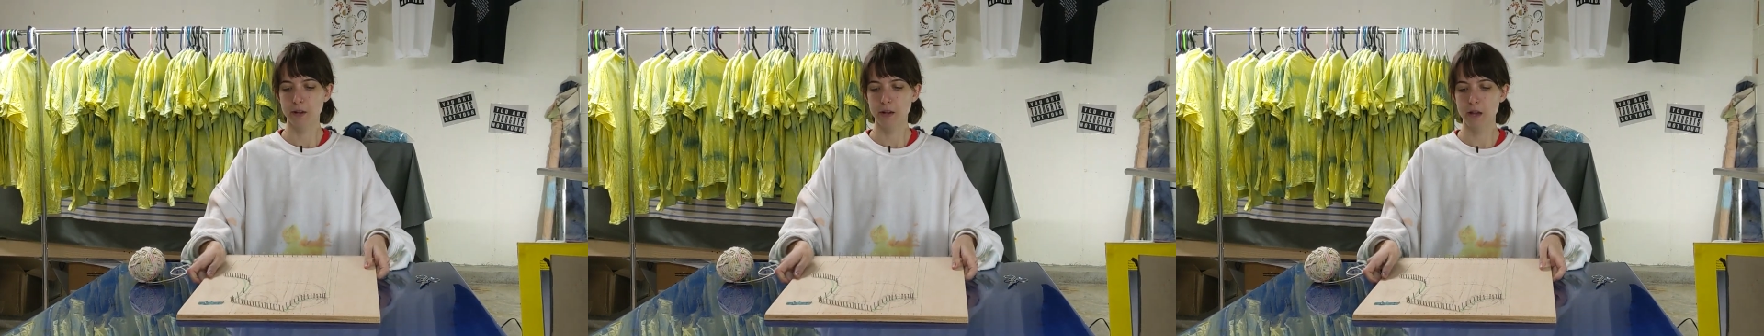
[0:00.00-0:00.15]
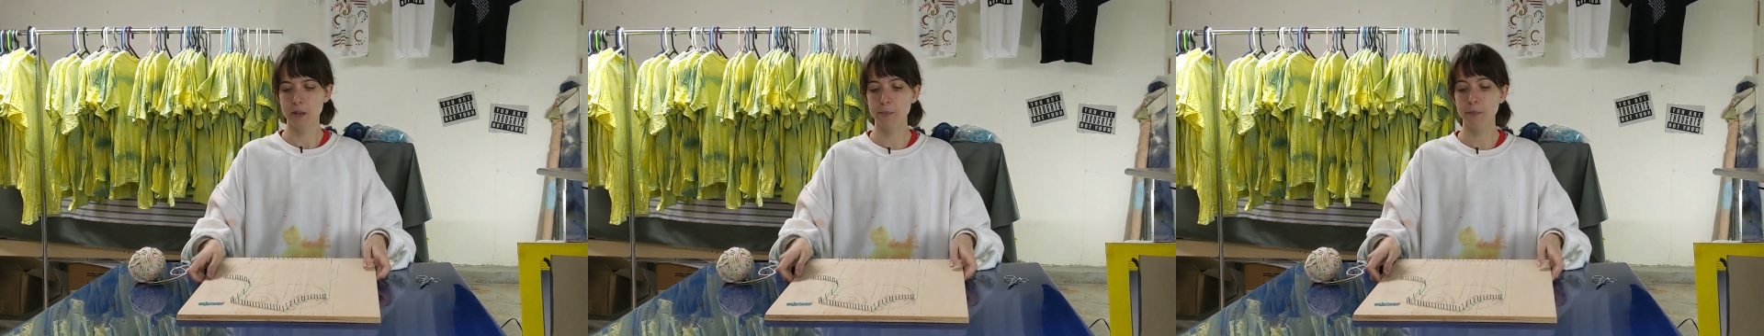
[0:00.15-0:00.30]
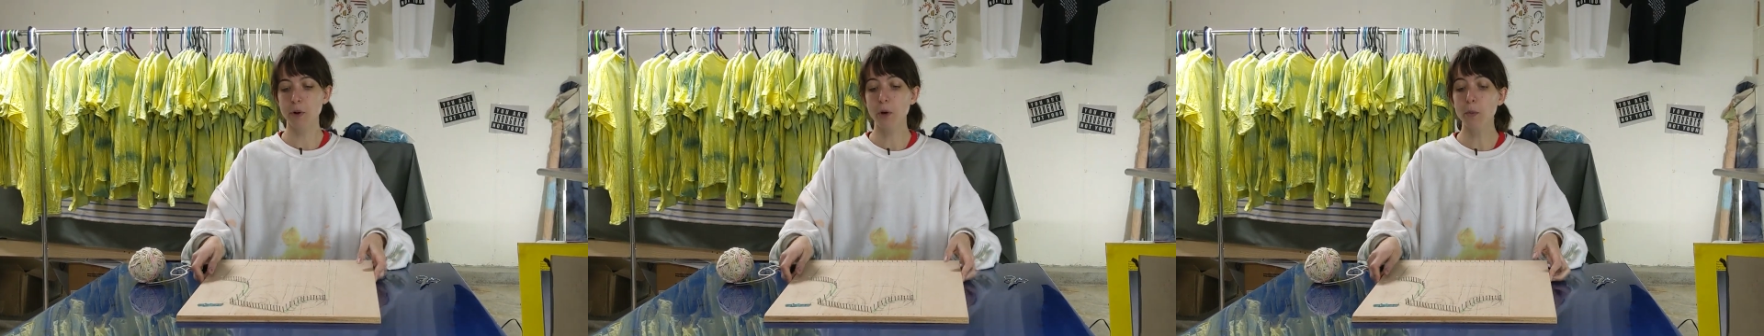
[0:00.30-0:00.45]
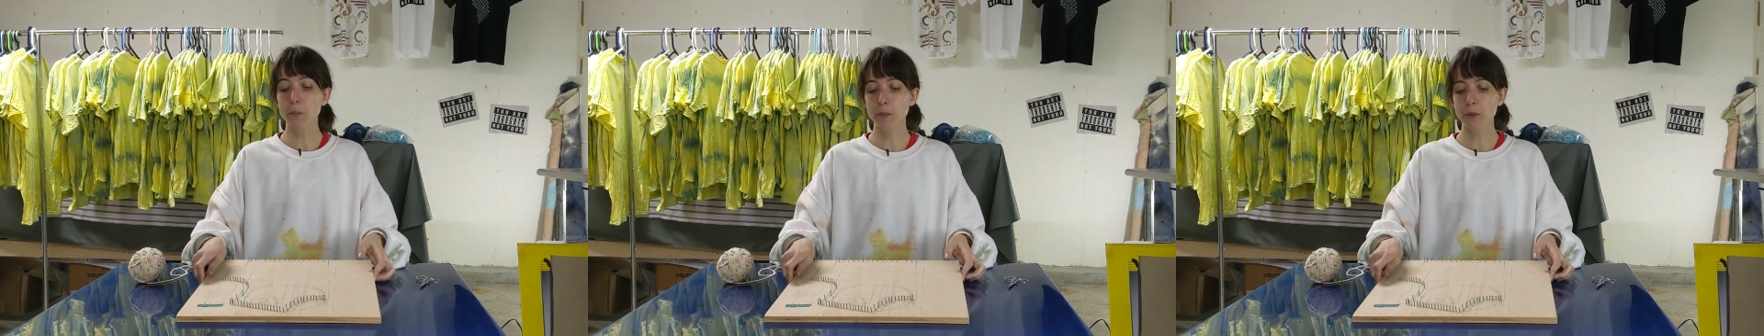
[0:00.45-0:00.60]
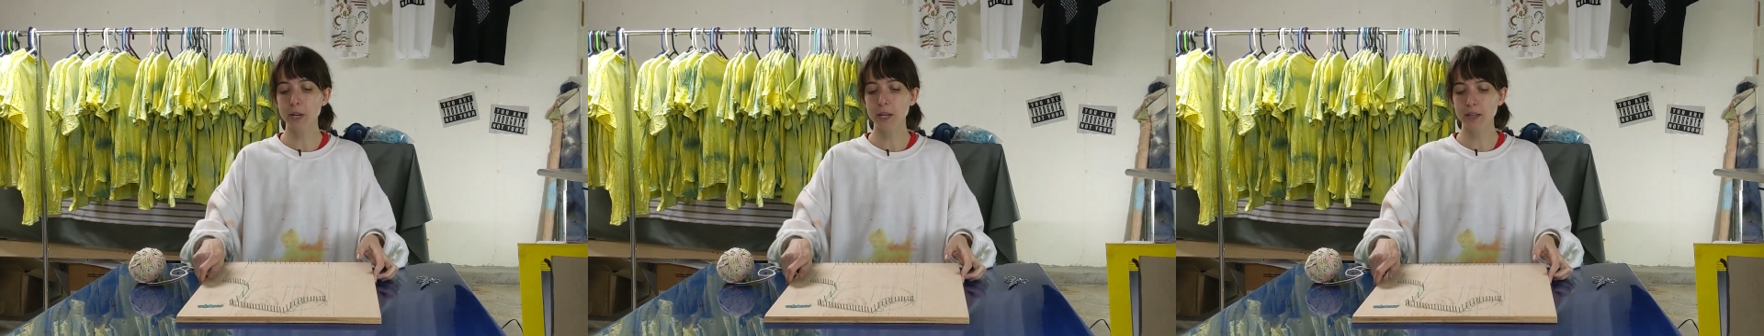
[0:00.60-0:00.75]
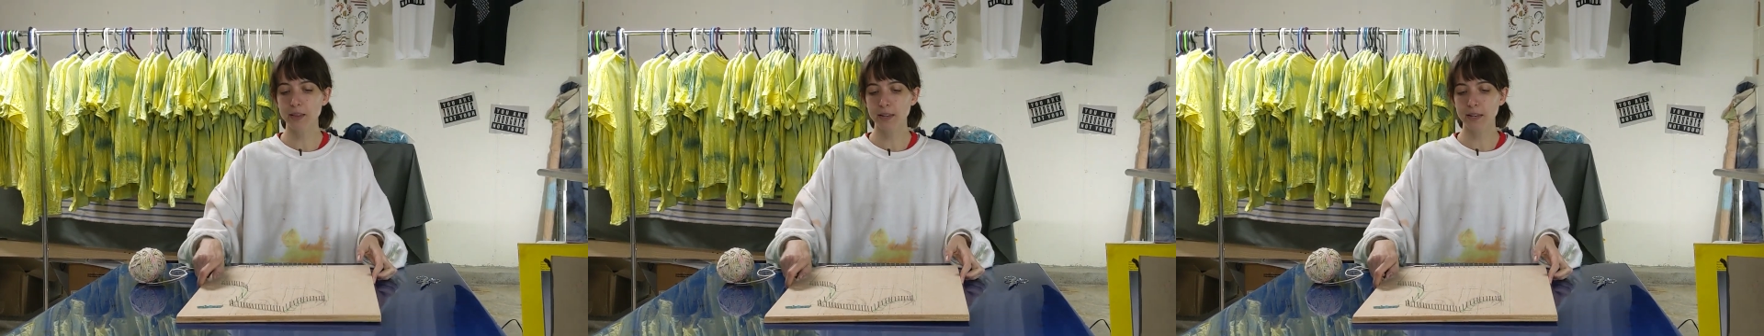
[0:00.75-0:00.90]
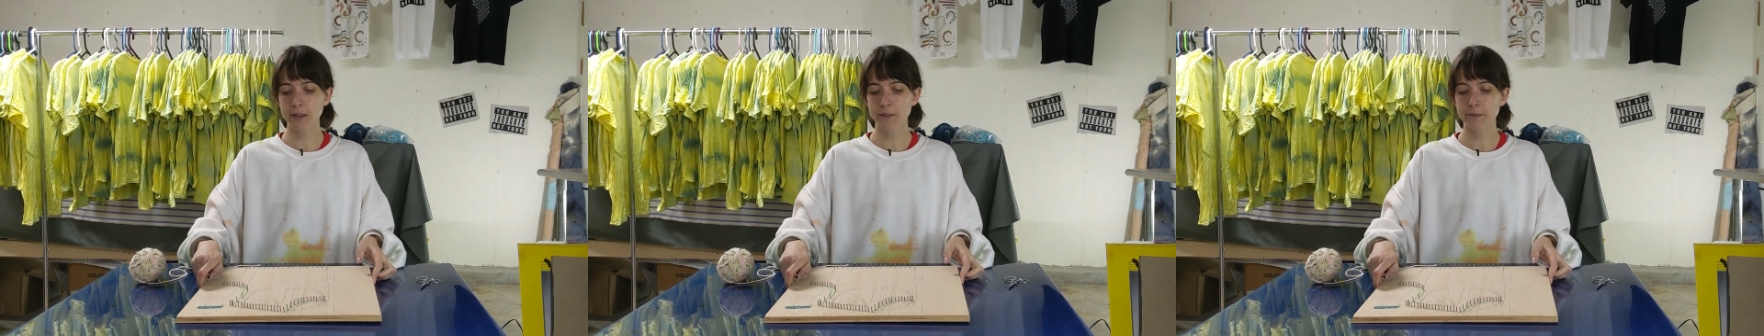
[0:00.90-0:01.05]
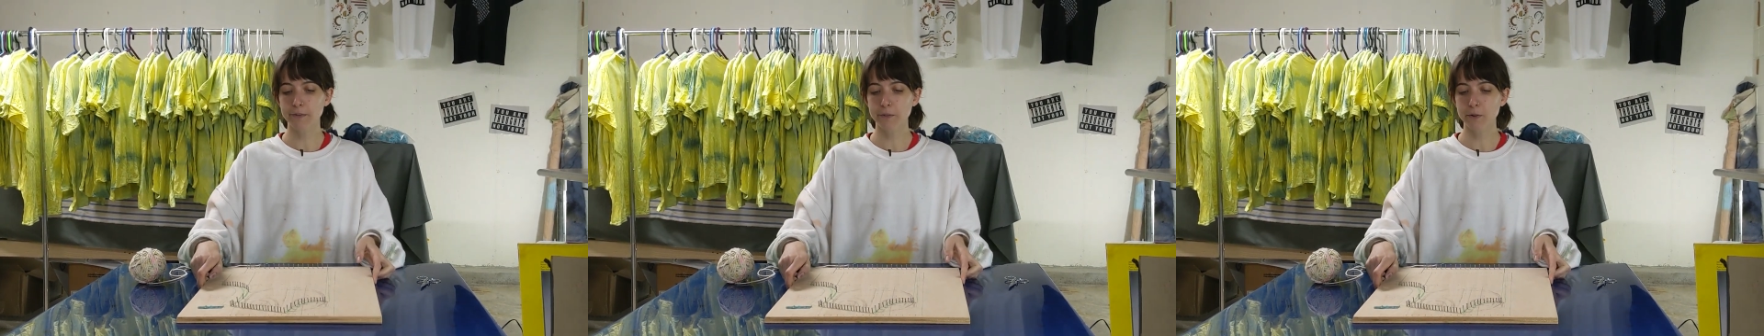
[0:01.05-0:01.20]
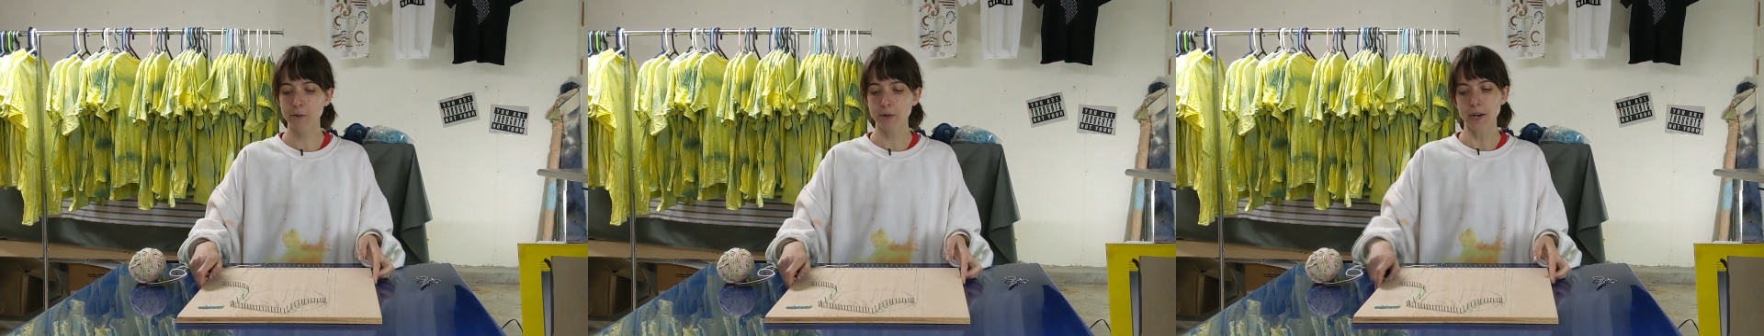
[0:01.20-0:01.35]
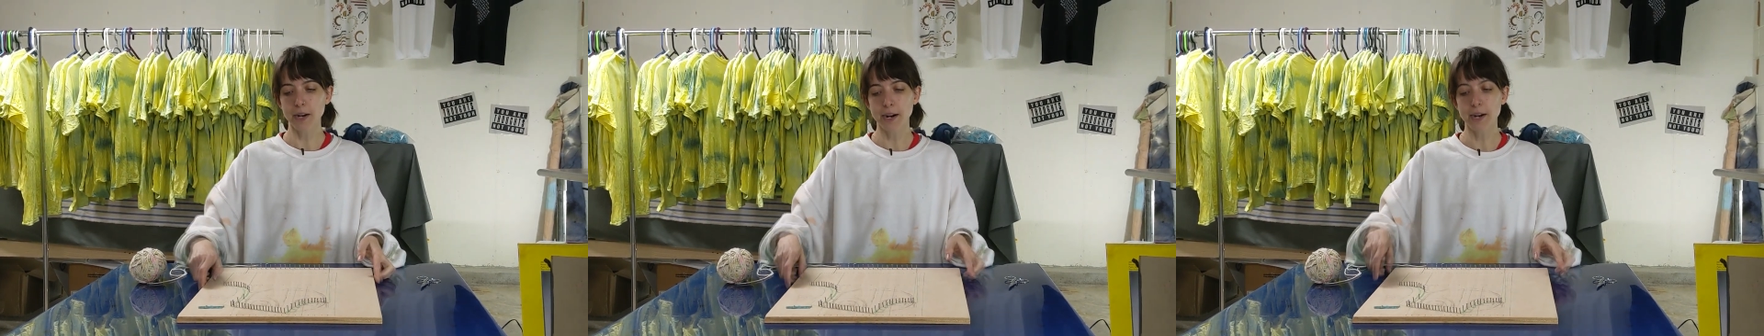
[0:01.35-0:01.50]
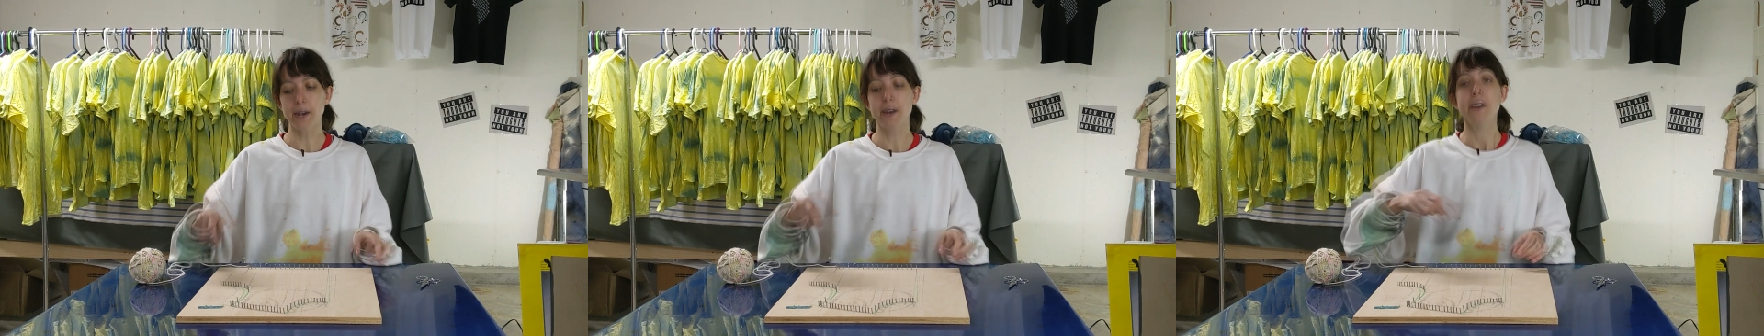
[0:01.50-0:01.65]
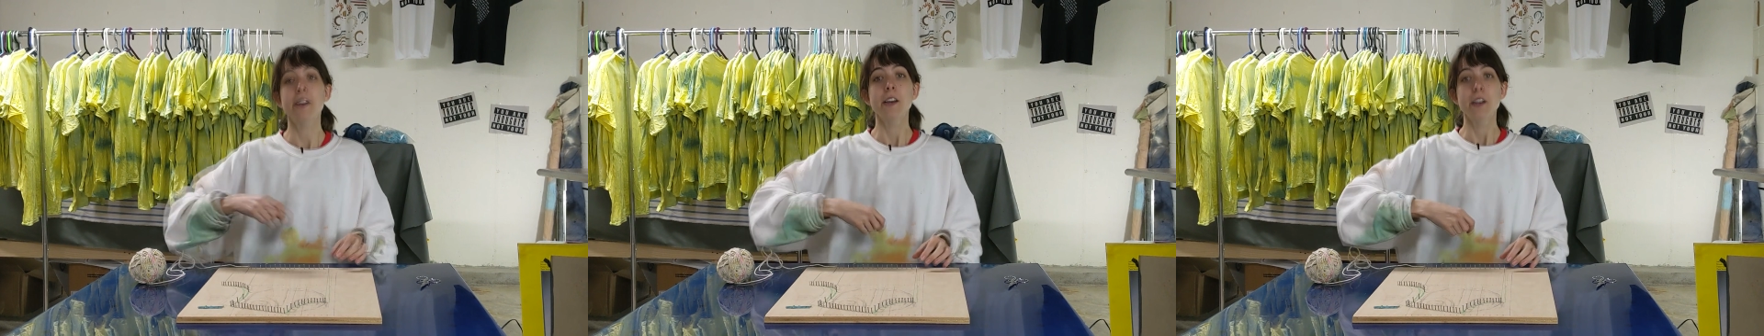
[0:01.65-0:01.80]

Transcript: appropriately for